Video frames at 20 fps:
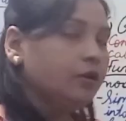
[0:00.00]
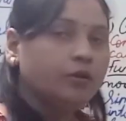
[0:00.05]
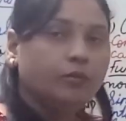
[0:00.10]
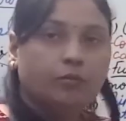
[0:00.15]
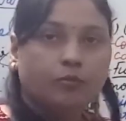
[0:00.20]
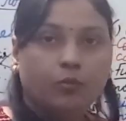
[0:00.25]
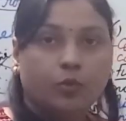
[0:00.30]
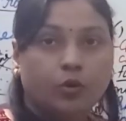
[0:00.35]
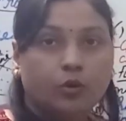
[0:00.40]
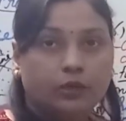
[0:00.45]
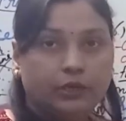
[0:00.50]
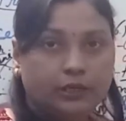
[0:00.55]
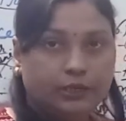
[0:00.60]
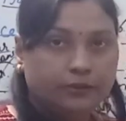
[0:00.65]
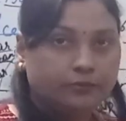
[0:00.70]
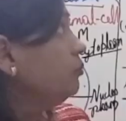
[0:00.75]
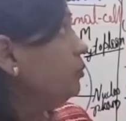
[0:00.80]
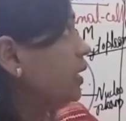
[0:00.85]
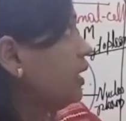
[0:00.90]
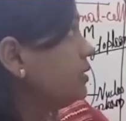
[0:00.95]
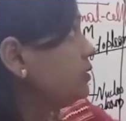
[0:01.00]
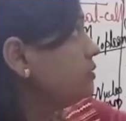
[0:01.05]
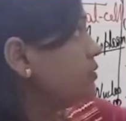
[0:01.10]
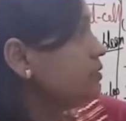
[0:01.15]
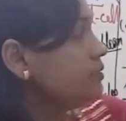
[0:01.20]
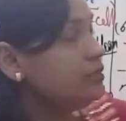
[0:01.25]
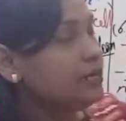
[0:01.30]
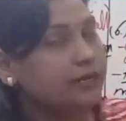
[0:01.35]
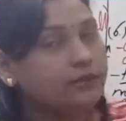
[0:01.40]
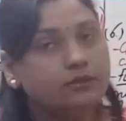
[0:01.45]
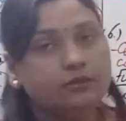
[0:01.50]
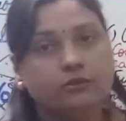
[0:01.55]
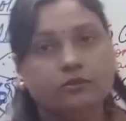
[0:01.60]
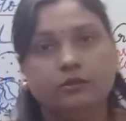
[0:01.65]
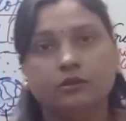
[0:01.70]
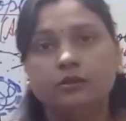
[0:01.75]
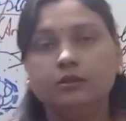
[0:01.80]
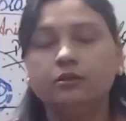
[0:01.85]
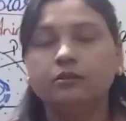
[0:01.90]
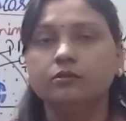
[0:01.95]
body. Plastid, that is
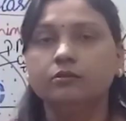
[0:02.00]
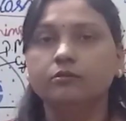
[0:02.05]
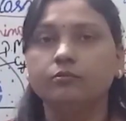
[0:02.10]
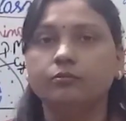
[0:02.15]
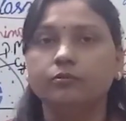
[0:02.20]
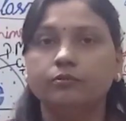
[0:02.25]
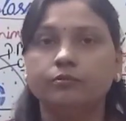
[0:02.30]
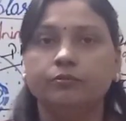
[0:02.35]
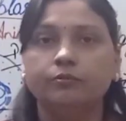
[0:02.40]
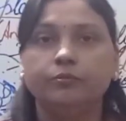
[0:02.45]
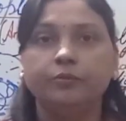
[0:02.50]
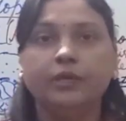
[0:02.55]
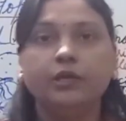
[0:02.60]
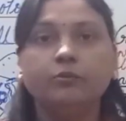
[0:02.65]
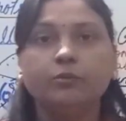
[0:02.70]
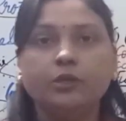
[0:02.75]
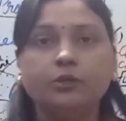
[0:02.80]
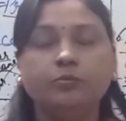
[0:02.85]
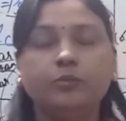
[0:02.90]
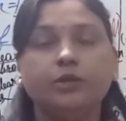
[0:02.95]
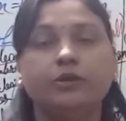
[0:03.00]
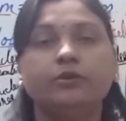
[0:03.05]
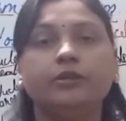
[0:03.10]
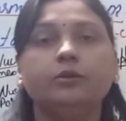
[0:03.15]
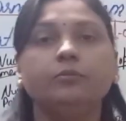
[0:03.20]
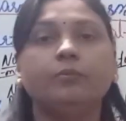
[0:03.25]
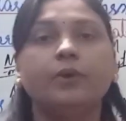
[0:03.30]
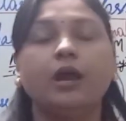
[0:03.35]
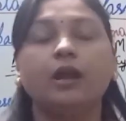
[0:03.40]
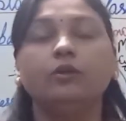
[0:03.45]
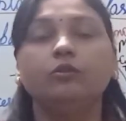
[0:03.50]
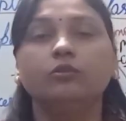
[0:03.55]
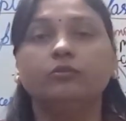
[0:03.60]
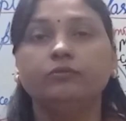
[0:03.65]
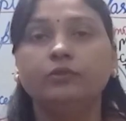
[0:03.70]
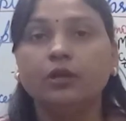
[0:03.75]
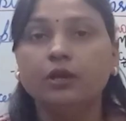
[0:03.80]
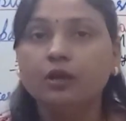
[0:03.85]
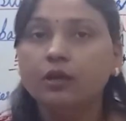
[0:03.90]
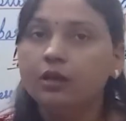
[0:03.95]
the pigment bearing part
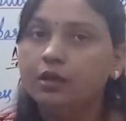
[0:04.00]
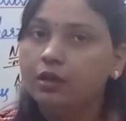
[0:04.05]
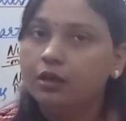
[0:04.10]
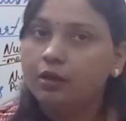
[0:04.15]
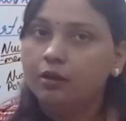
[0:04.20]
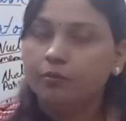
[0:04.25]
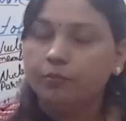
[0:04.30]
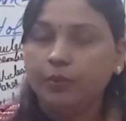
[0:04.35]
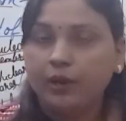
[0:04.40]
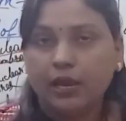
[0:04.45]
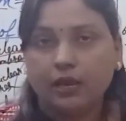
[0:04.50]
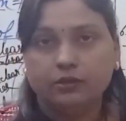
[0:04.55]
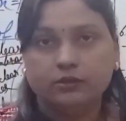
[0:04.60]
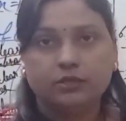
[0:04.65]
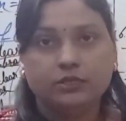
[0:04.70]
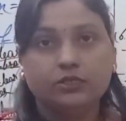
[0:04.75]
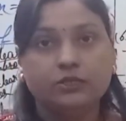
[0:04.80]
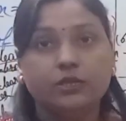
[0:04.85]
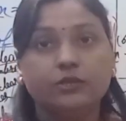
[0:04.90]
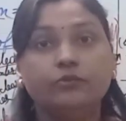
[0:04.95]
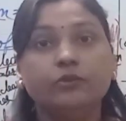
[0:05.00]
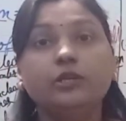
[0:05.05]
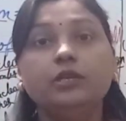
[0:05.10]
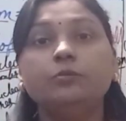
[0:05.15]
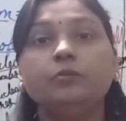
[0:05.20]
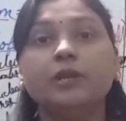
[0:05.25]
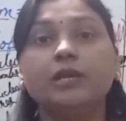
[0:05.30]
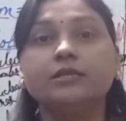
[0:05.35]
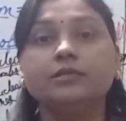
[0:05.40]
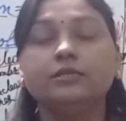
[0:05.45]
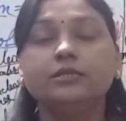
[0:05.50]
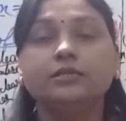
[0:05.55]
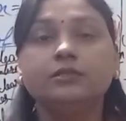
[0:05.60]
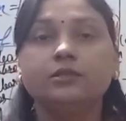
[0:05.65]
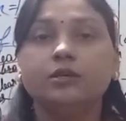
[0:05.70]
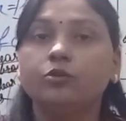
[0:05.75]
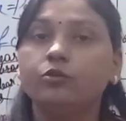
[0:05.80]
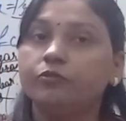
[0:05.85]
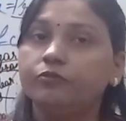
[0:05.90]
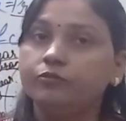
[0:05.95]
of the plants. Generally plastids
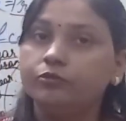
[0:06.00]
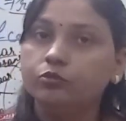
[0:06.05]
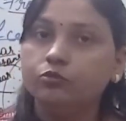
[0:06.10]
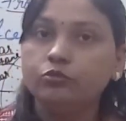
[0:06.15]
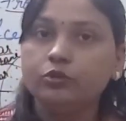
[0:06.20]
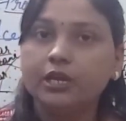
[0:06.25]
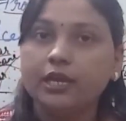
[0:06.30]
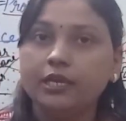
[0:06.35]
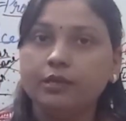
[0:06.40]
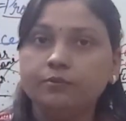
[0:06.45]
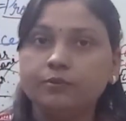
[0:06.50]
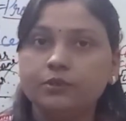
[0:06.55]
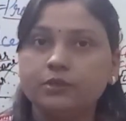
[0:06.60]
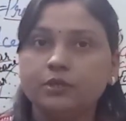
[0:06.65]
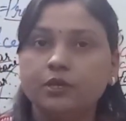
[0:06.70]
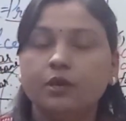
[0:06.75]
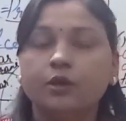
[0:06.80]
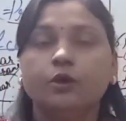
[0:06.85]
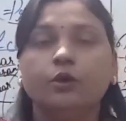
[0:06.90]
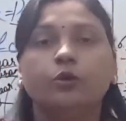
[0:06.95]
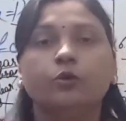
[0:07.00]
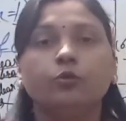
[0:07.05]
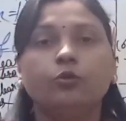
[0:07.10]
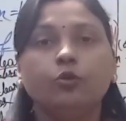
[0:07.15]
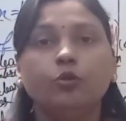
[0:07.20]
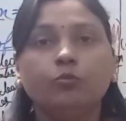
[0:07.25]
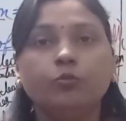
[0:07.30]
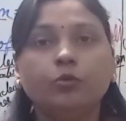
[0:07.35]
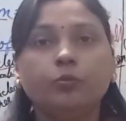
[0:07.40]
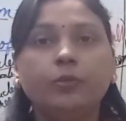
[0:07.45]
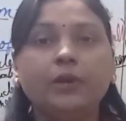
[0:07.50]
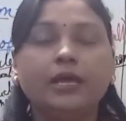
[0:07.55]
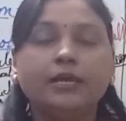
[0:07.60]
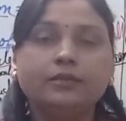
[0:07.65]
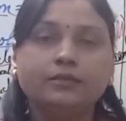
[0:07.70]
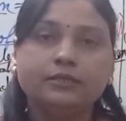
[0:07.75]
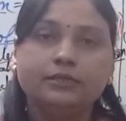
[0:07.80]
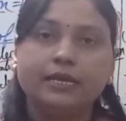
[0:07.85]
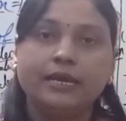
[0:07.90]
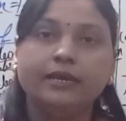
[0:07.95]
are of two types,
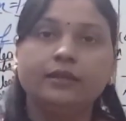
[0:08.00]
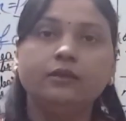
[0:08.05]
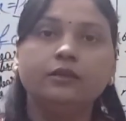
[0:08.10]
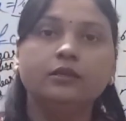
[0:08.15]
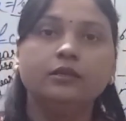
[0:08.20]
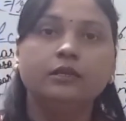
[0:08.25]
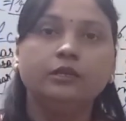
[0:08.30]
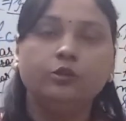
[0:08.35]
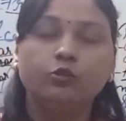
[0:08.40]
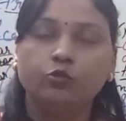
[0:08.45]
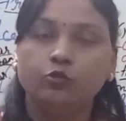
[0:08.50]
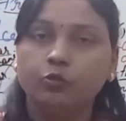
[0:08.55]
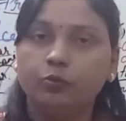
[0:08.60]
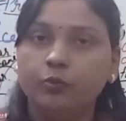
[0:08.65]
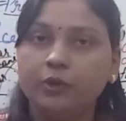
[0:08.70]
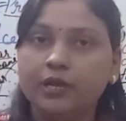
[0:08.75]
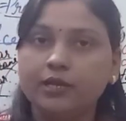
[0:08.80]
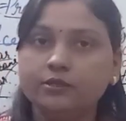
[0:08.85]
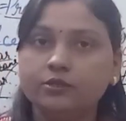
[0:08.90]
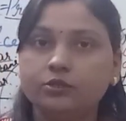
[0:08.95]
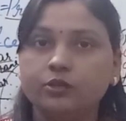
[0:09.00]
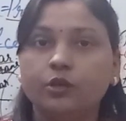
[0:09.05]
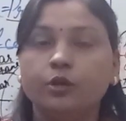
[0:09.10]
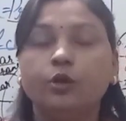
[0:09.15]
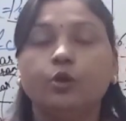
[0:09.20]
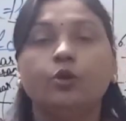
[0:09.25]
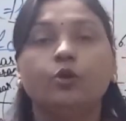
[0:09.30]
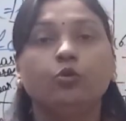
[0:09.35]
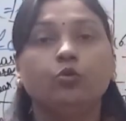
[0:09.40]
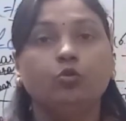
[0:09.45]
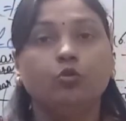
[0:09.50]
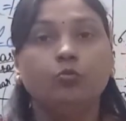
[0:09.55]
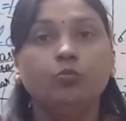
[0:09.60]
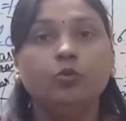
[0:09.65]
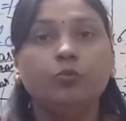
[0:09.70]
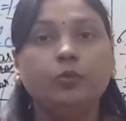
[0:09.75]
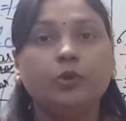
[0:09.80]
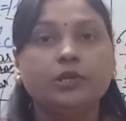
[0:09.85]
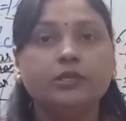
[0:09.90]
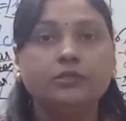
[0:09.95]
chromoplast and leucoplast.
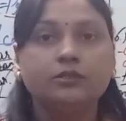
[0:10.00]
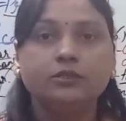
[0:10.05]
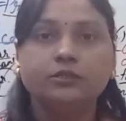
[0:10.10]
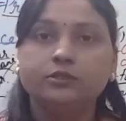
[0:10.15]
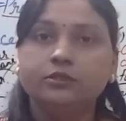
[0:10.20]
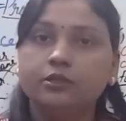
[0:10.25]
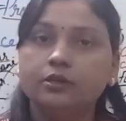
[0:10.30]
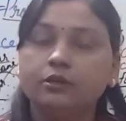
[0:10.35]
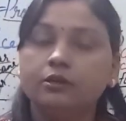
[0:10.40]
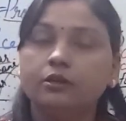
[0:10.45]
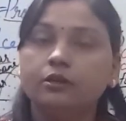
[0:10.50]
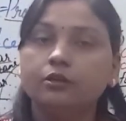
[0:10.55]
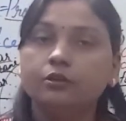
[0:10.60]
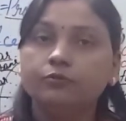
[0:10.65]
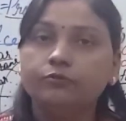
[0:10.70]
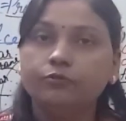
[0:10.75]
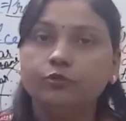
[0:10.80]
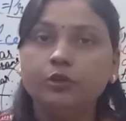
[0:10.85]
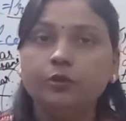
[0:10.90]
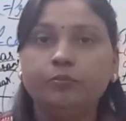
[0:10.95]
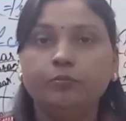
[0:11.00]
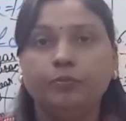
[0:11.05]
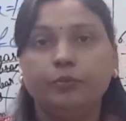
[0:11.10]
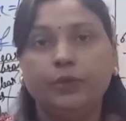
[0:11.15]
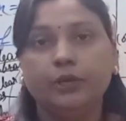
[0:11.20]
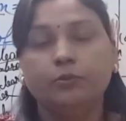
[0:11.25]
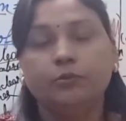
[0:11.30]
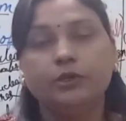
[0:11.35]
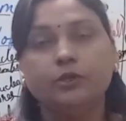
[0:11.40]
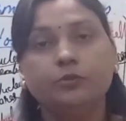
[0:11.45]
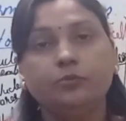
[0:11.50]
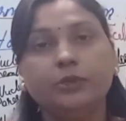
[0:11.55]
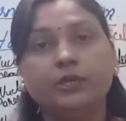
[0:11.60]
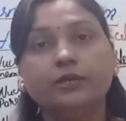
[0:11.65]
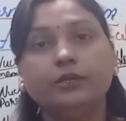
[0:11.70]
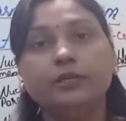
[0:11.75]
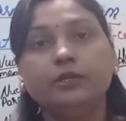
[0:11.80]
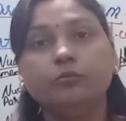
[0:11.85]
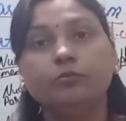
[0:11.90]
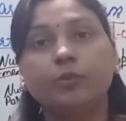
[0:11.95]
Chromoplast is the colorful pigment
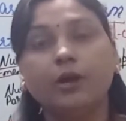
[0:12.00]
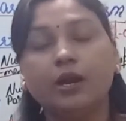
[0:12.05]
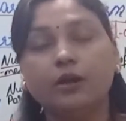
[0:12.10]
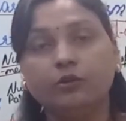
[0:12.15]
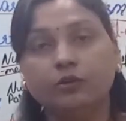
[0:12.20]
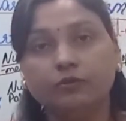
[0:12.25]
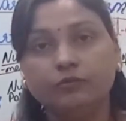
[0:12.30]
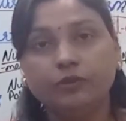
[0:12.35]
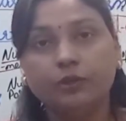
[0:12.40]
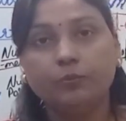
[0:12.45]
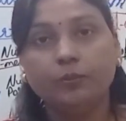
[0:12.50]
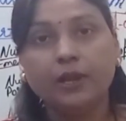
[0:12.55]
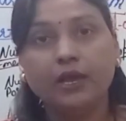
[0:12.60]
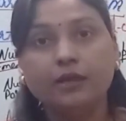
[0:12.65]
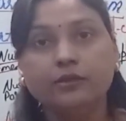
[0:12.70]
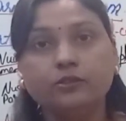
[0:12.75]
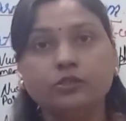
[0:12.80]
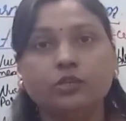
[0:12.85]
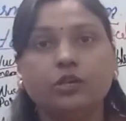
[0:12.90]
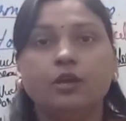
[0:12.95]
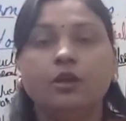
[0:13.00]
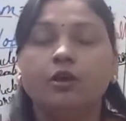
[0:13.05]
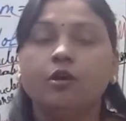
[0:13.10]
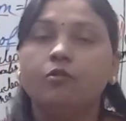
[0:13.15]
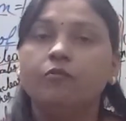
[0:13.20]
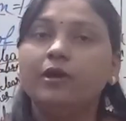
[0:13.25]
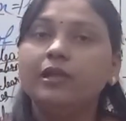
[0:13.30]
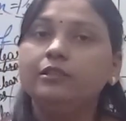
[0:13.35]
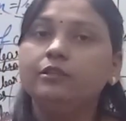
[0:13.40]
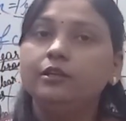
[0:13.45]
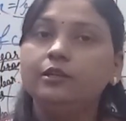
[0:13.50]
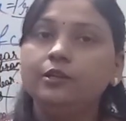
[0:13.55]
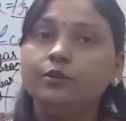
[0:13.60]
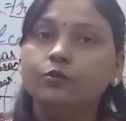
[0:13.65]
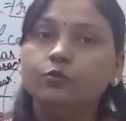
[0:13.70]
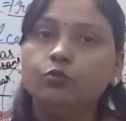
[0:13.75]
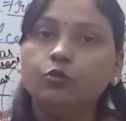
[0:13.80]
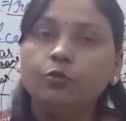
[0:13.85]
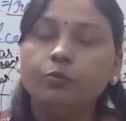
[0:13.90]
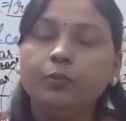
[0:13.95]
bearing part of the plant, while the
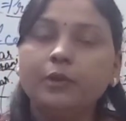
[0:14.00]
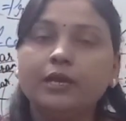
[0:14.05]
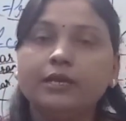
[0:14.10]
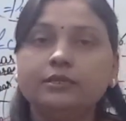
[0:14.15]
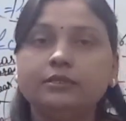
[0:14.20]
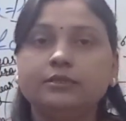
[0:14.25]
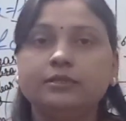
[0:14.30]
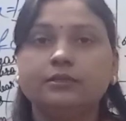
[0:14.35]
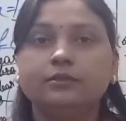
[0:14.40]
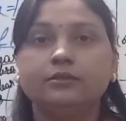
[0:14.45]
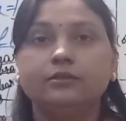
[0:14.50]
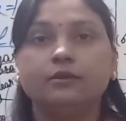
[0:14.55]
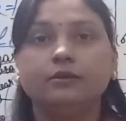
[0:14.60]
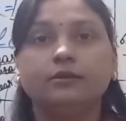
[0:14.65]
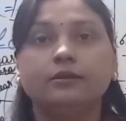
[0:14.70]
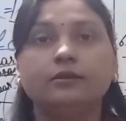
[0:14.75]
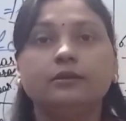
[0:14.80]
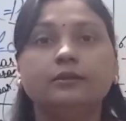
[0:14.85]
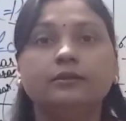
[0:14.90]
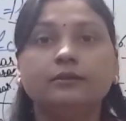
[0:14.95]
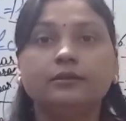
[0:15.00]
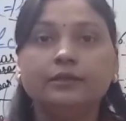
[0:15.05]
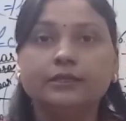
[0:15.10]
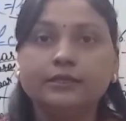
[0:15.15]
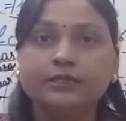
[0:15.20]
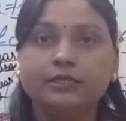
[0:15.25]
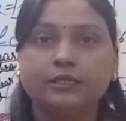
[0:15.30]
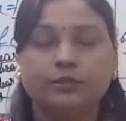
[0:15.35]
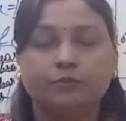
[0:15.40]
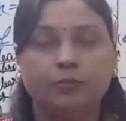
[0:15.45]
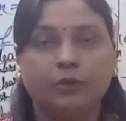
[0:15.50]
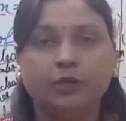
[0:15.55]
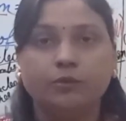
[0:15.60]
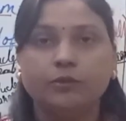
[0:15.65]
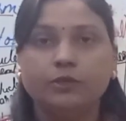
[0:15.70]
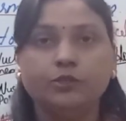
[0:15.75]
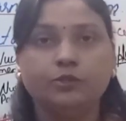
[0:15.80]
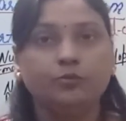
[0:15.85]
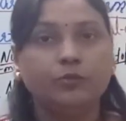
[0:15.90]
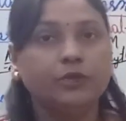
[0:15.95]
leucoplast is the colorless
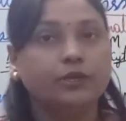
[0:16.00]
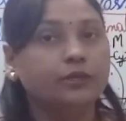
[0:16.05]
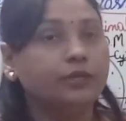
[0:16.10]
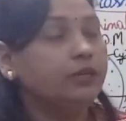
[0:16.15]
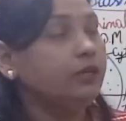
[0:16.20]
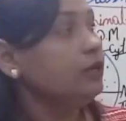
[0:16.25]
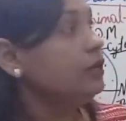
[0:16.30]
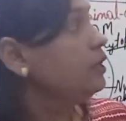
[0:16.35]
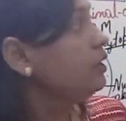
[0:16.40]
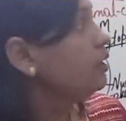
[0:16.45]
pigment bearing